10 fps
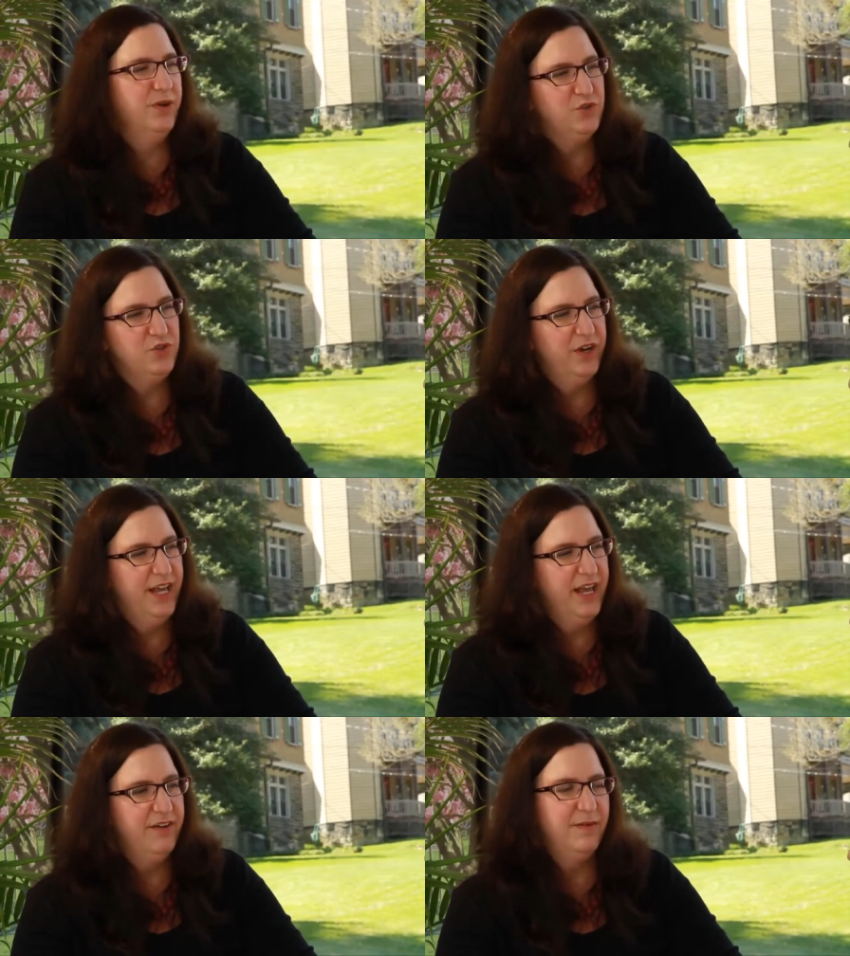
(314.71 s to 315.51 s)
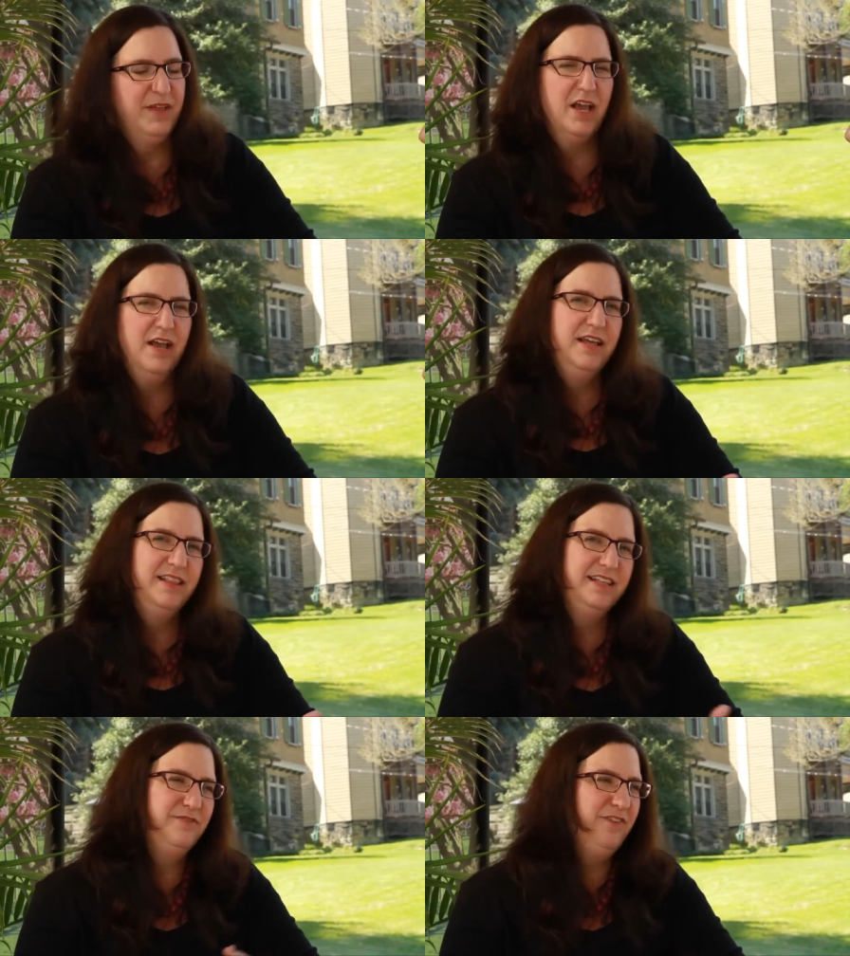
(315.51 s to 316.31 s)
oh, Troy Hill. And I'm like,
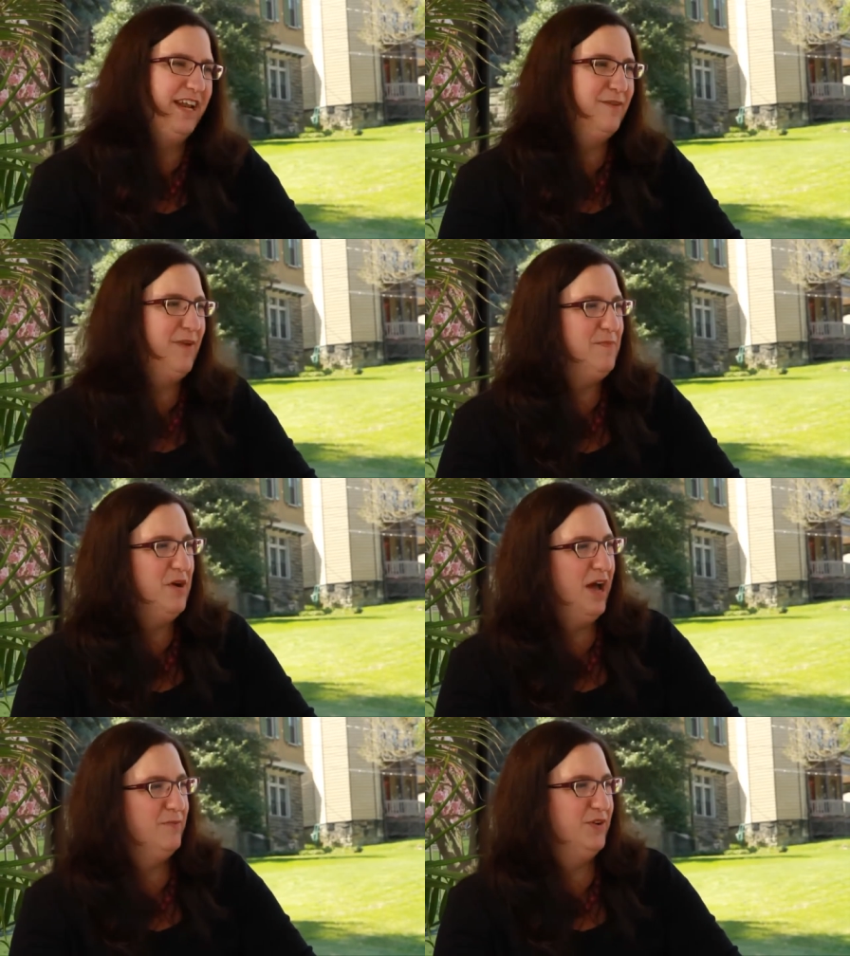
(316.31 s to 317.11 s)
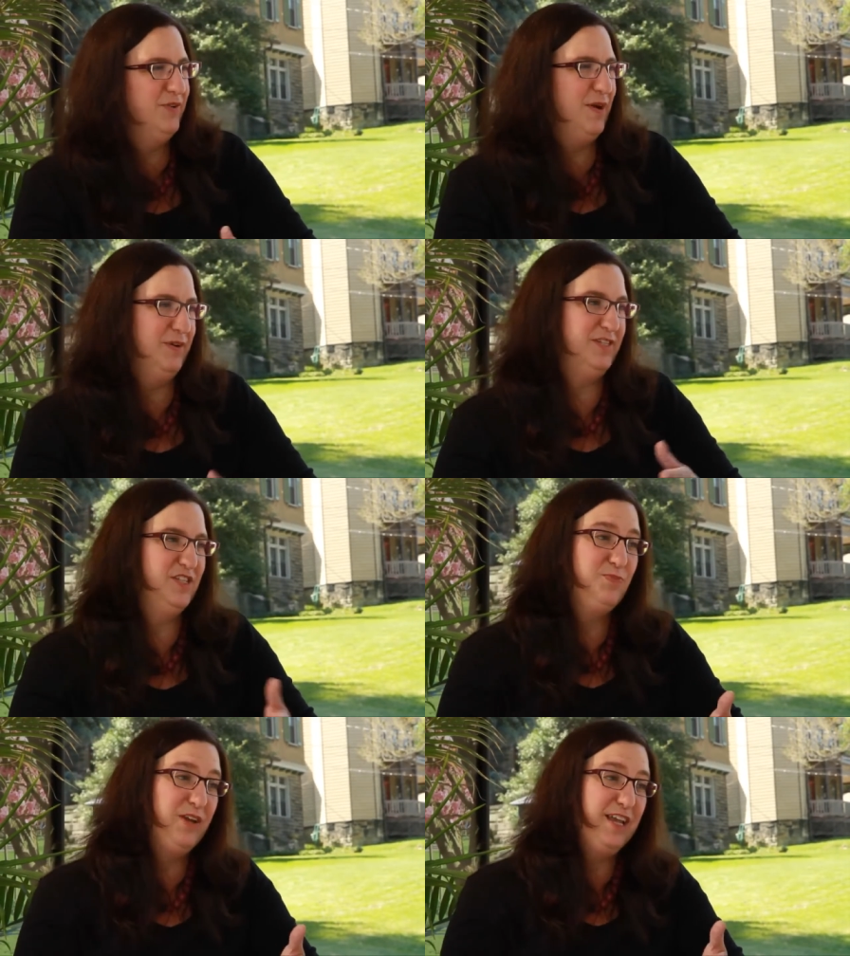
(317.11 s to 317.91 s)
That's funny. My mom grew up on
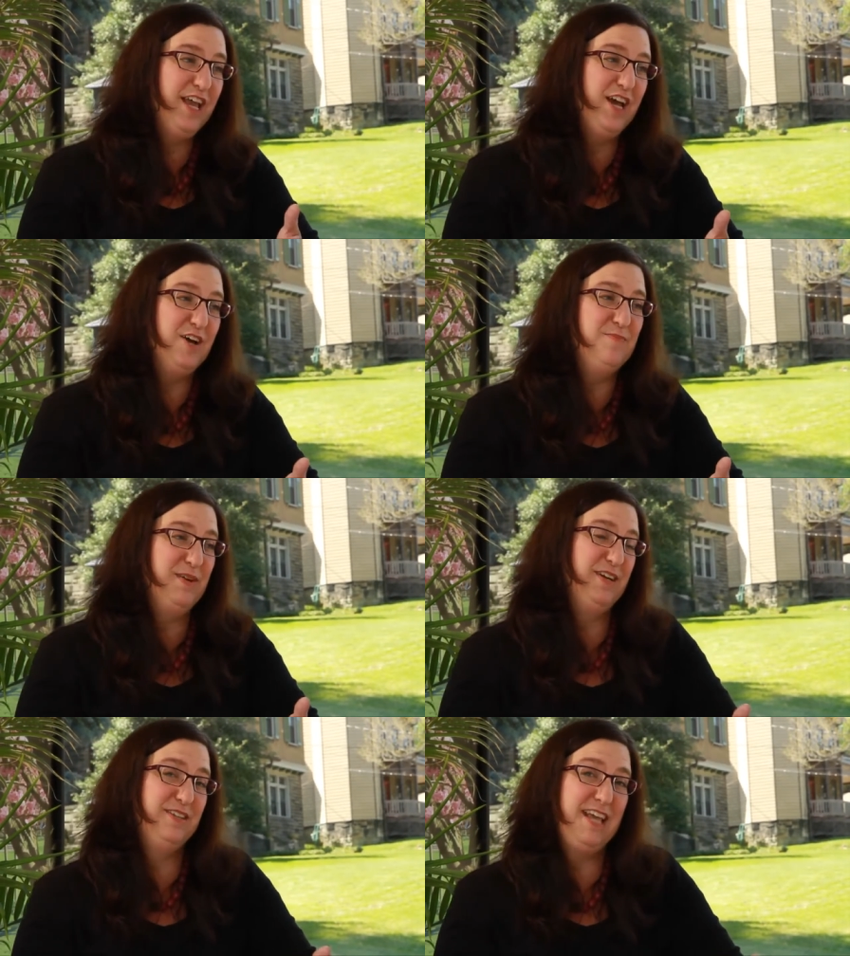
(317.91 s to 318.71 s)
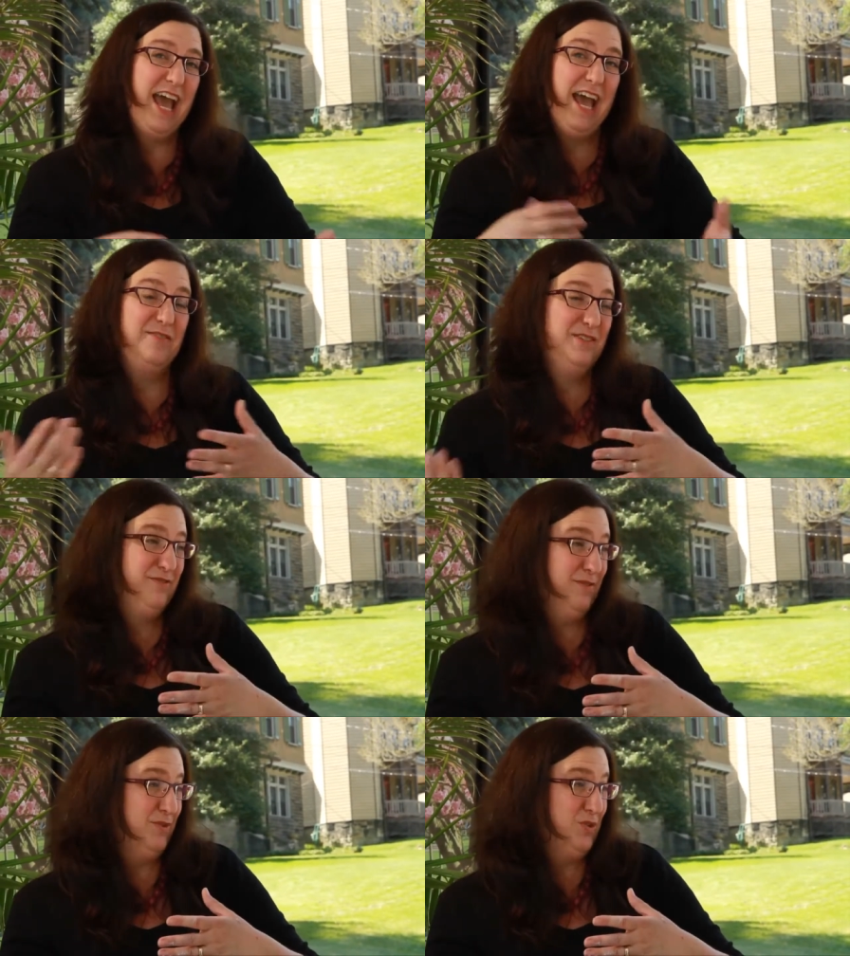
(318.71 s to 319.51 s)
Spring Hill, but yeah. her dad was
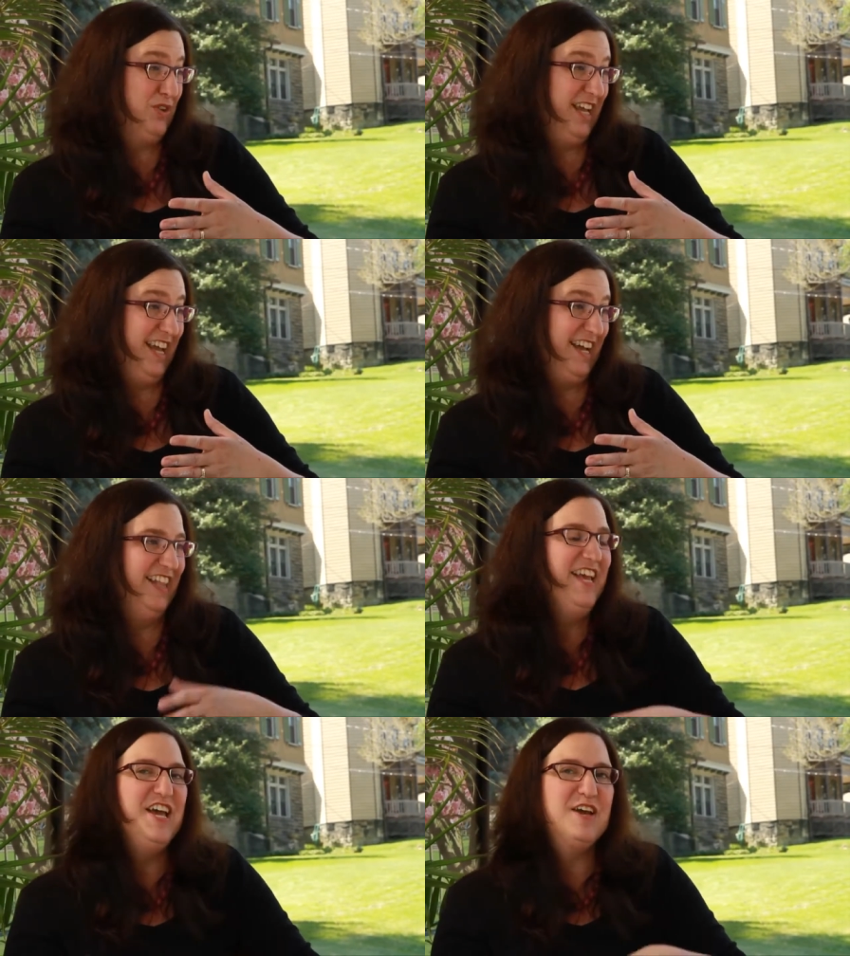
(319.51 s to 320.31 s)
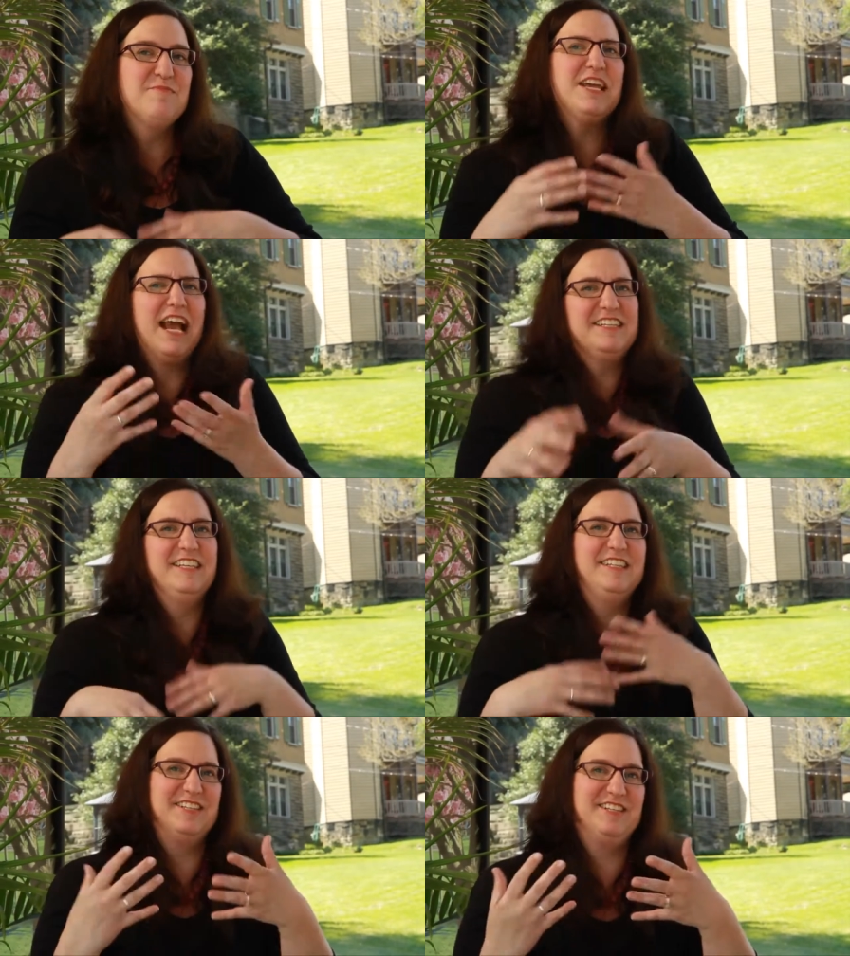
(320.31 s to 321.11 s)
from Troy Hill. Uh-huh. And we uh-huh.
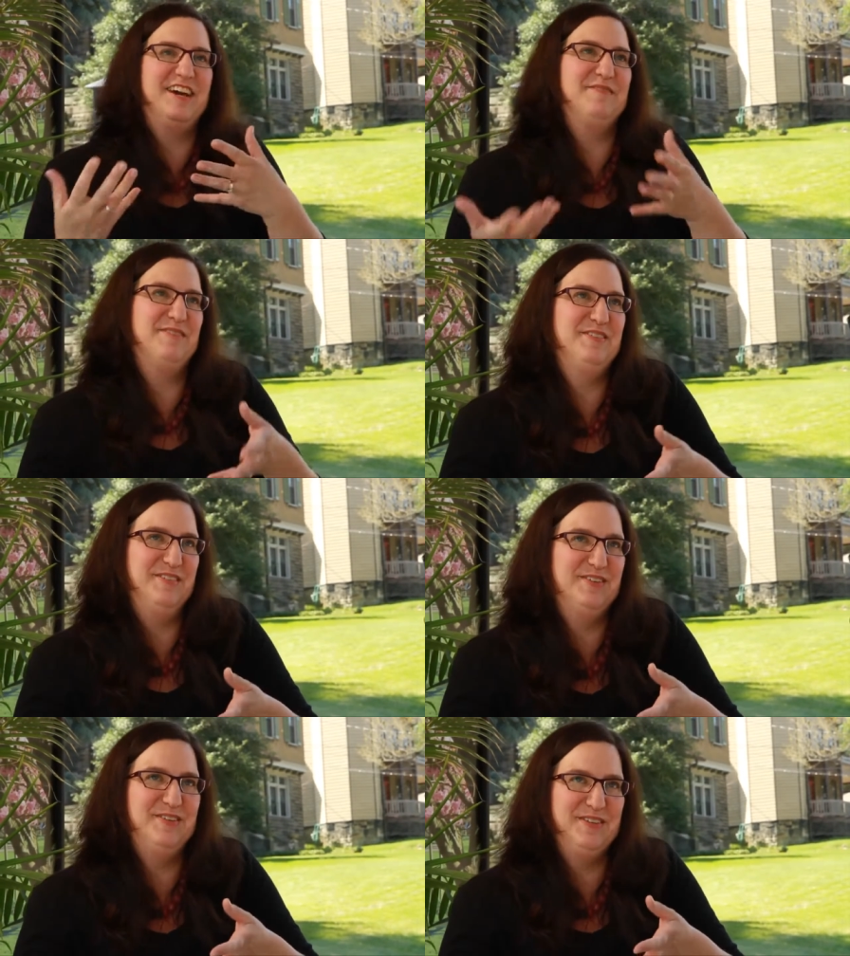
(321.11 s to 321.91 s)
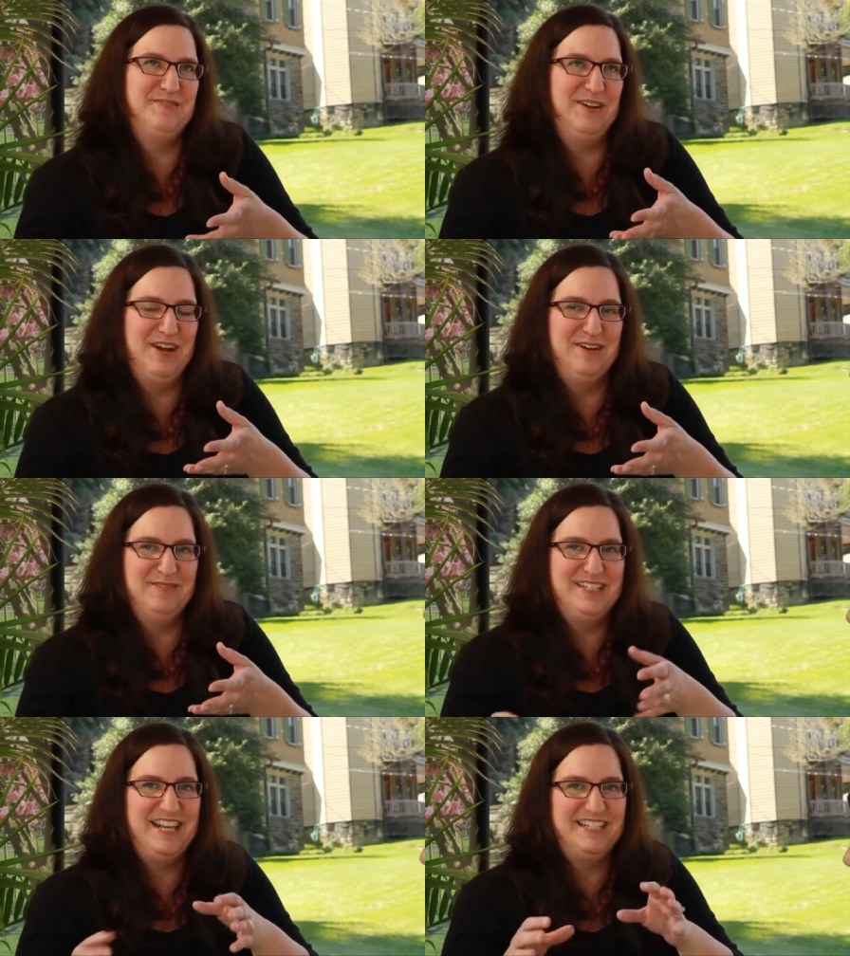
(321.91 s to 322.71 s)
actually discovered through the course of our
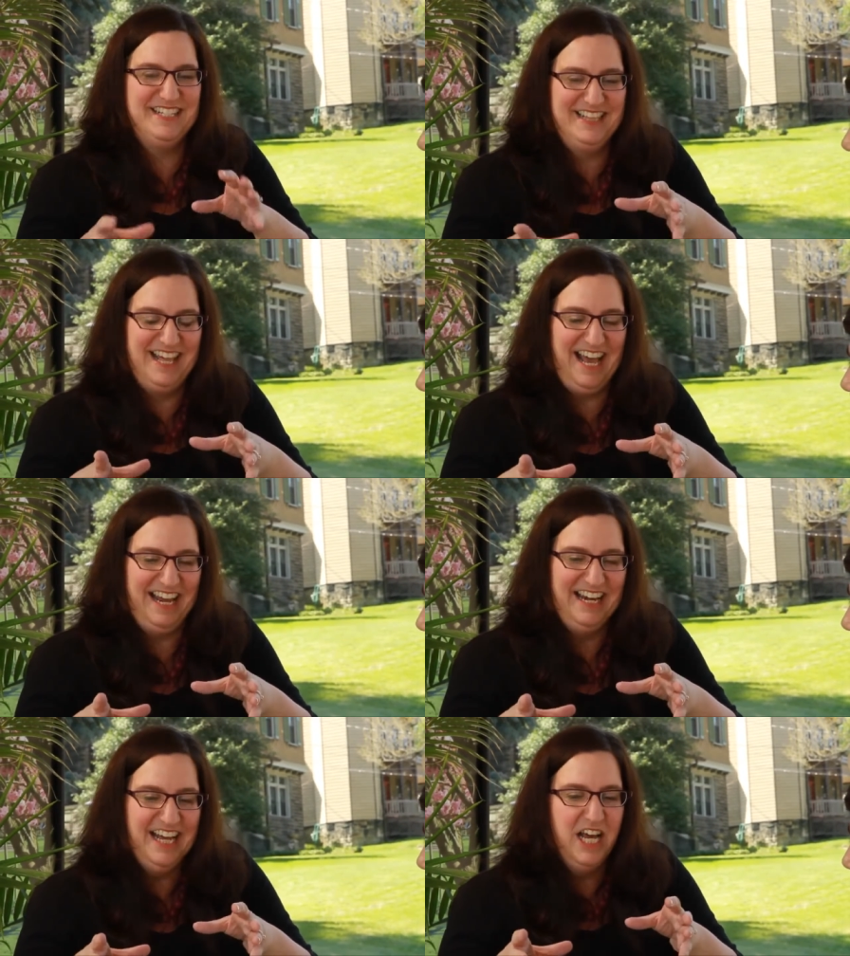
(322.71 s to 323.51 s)
conversation that